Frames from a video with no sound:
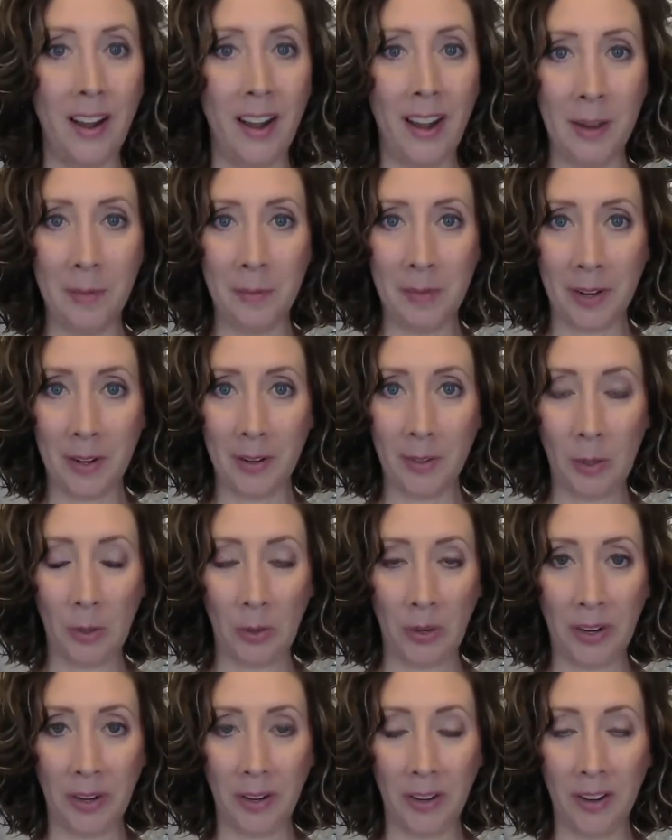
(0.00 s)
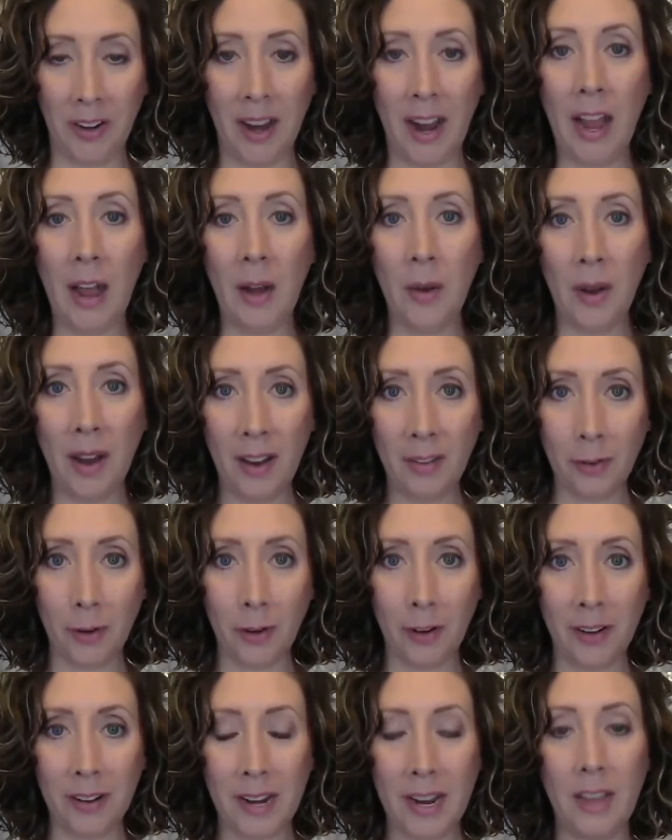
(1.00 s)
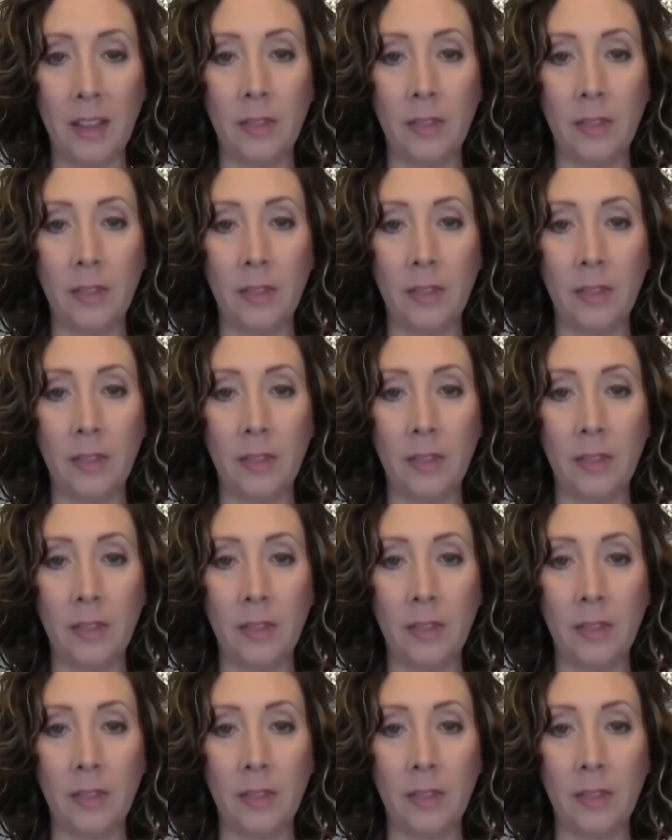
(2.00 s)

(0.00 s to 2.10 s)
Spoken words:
I am not a lawyer. However,